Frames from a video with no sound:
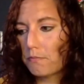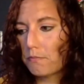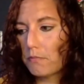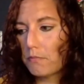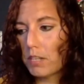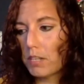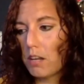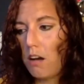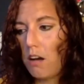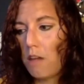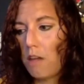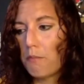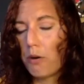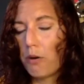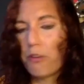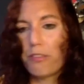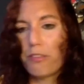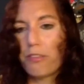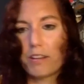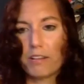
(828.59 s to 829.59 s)
on both
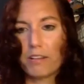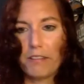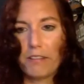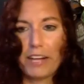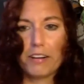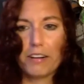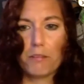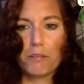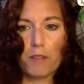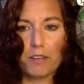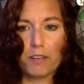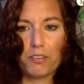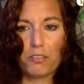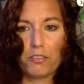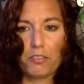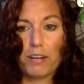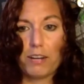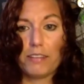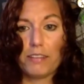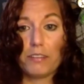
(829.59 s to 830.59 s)
the Collider and Rochester
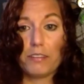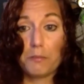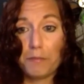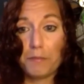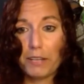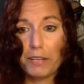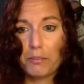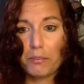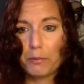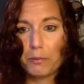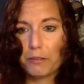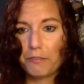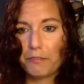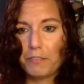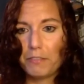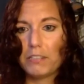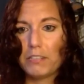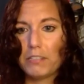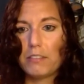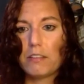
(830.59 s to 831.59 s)
Rising Facebook
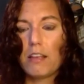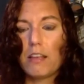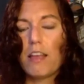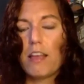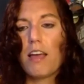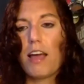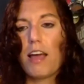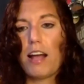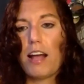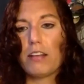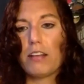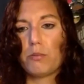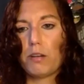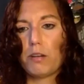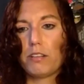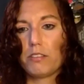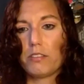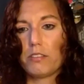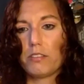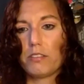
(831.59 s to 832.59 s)
feeds, as well
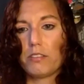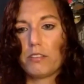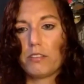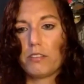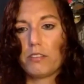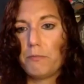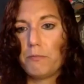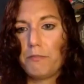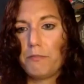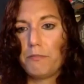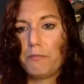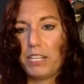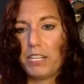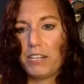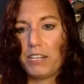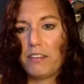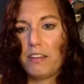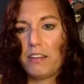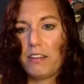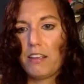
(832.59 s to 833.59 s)
as our YouTube feed
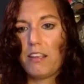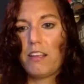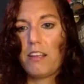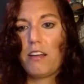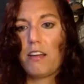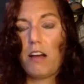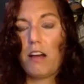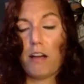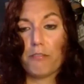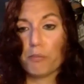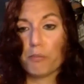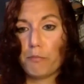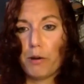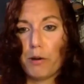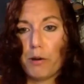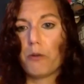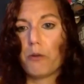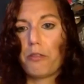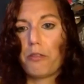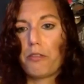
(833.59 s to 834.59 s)
for
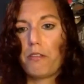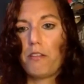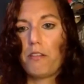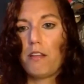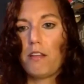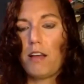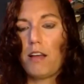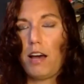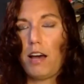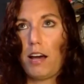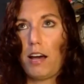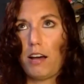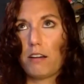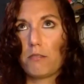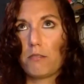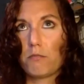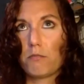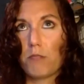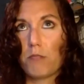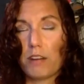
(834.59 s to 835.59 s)
both
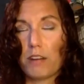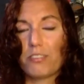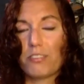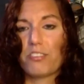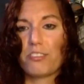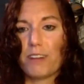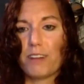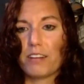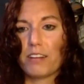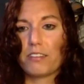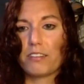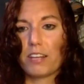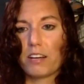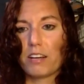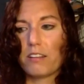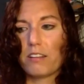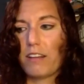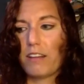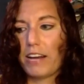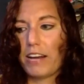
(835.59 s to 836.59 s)
Rochester Rising and
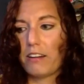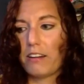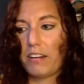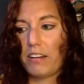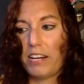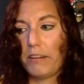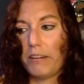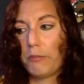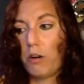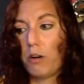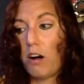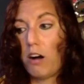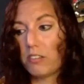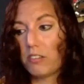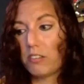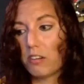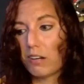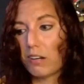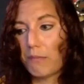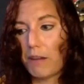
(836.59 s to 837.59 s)
Collider. And it will also
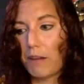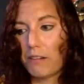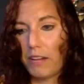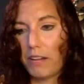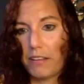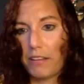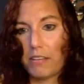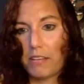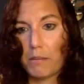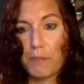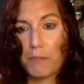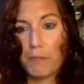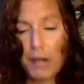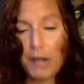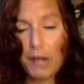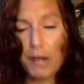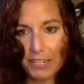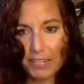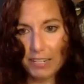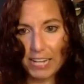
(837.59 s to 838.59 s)
come out as a
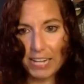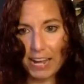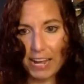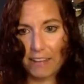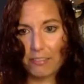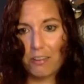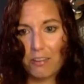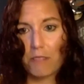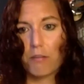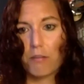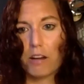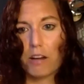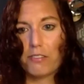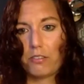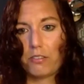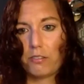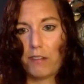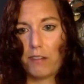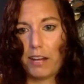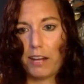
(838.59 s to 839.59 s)
podcast on
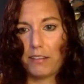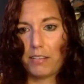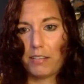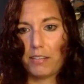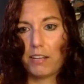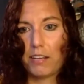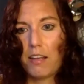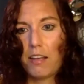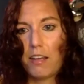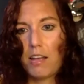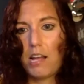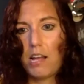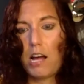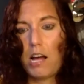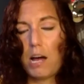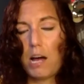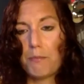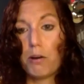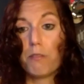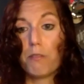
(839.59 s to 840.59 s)
Rochester Rising
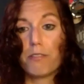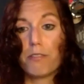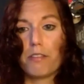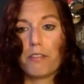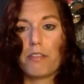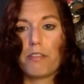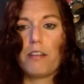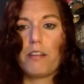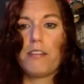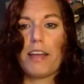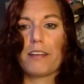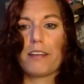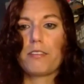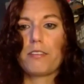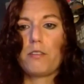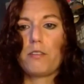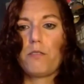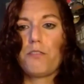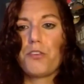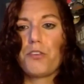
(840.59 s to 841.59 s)
over the
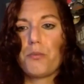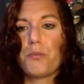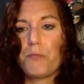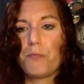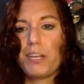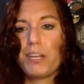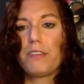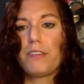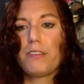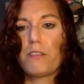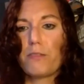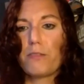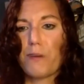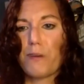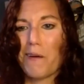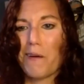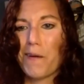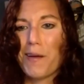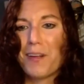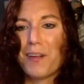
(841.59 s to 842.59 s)
next few weeks.
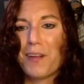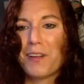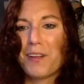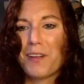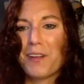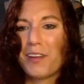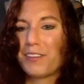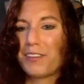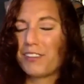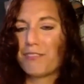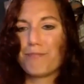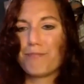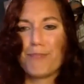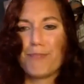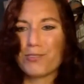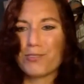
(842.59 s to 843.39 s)
So you have multiple